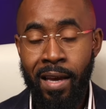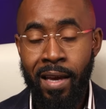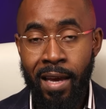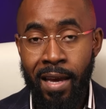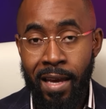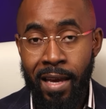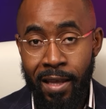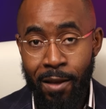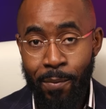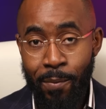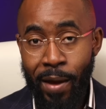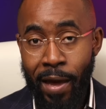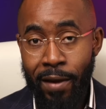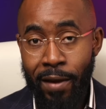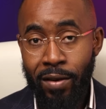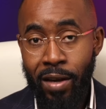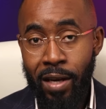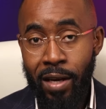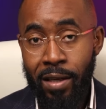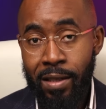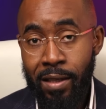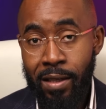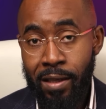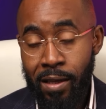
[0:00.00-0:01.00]
In the past
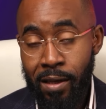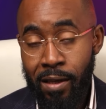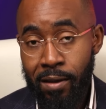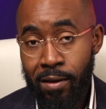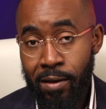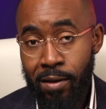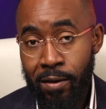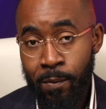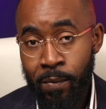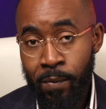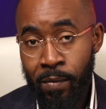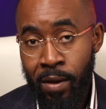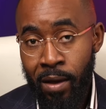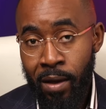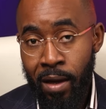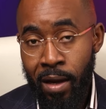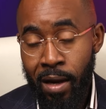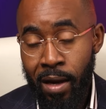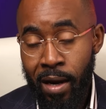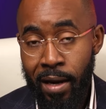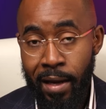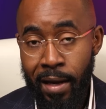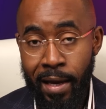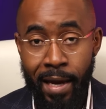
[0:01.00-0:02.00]
18 years,
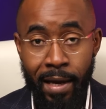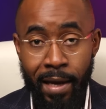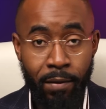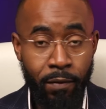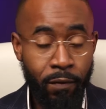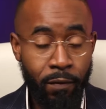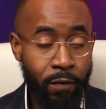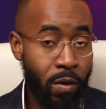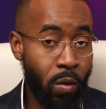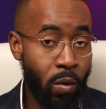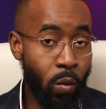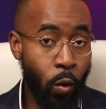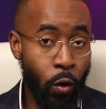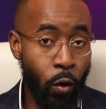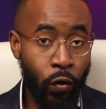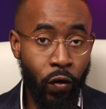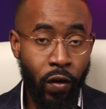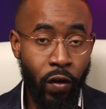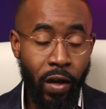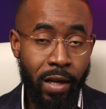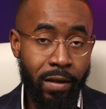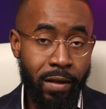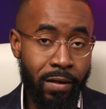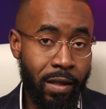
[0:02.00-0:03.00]
I have worked
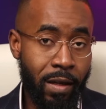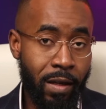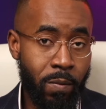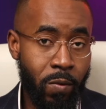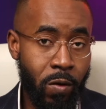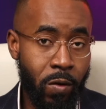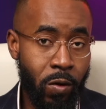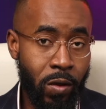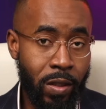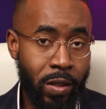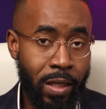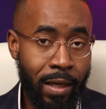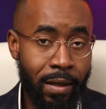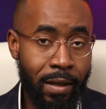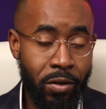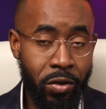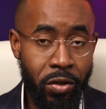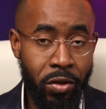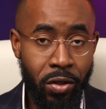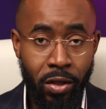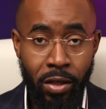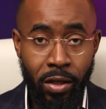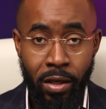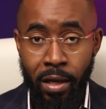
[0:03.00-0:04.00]
as a computer
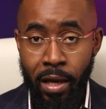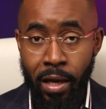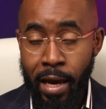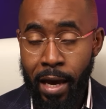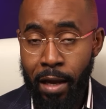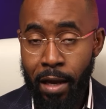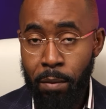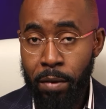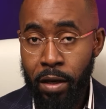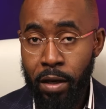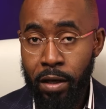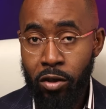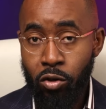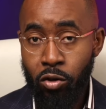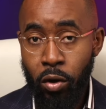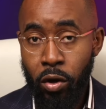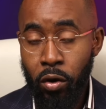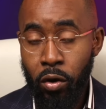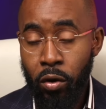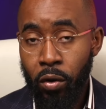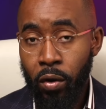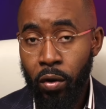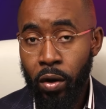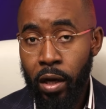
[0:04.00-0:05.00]
technician,
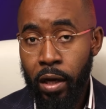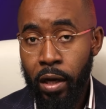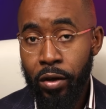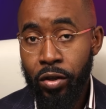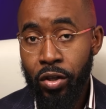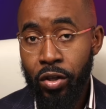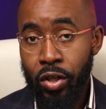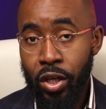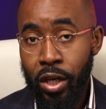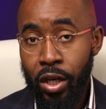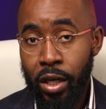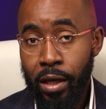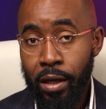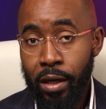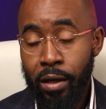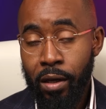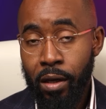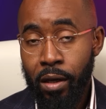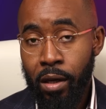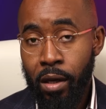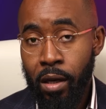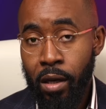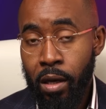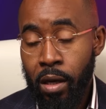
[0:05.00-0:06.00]
administrator, engineer,
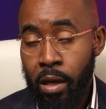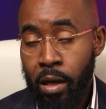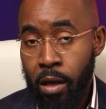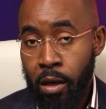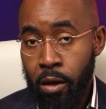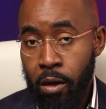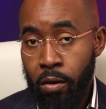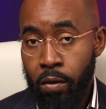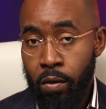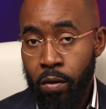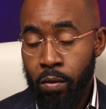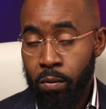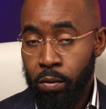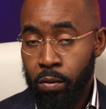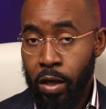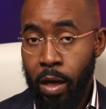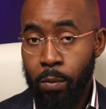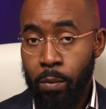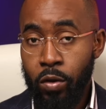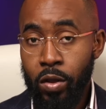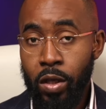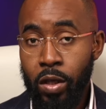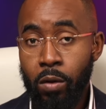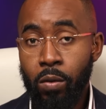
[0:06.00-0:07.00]

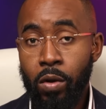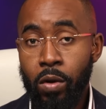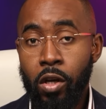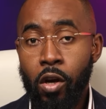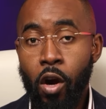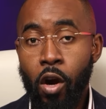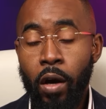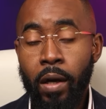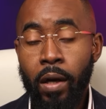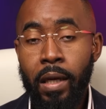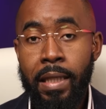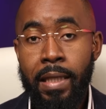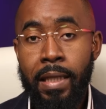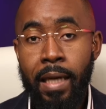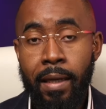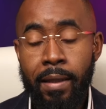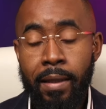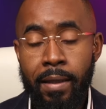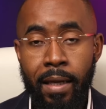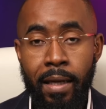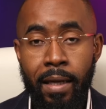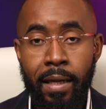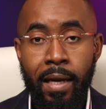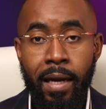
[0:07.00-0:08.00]
cybersecurity architect,
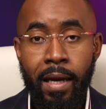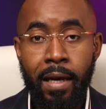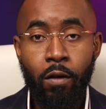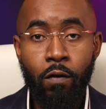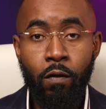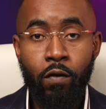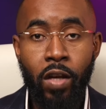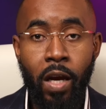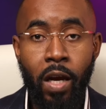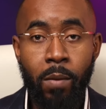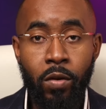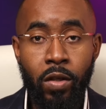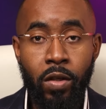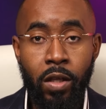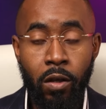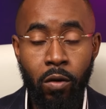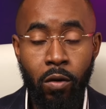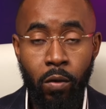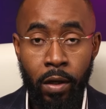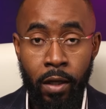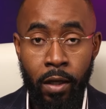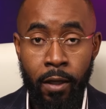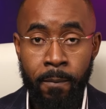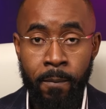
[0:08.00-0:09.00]
and head of
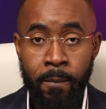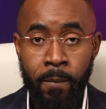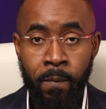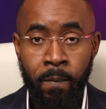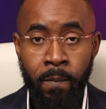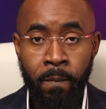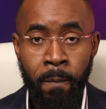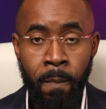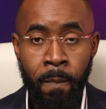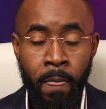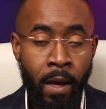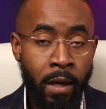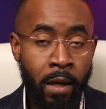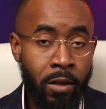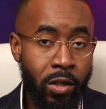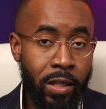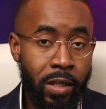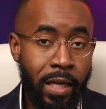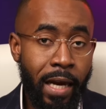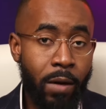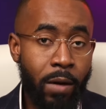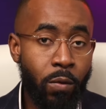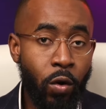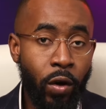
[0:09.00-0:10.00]
cybersecurity. Today,
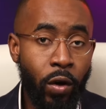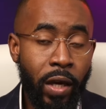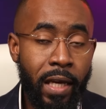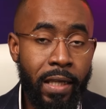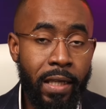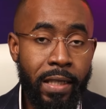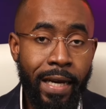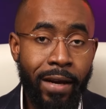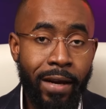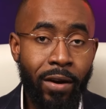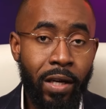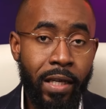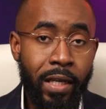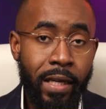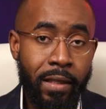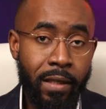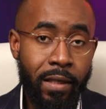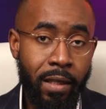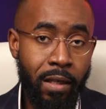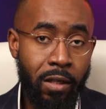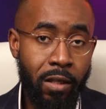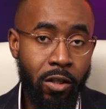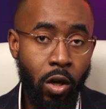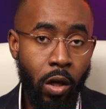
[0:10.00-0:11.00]
I work entirely as a
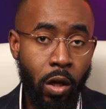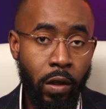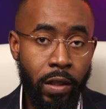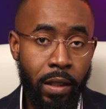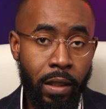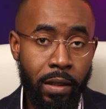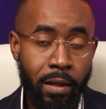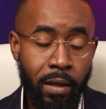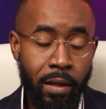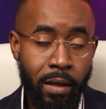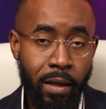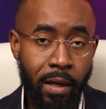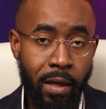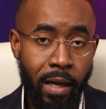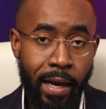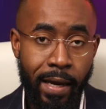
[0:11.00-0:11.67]
consultant. I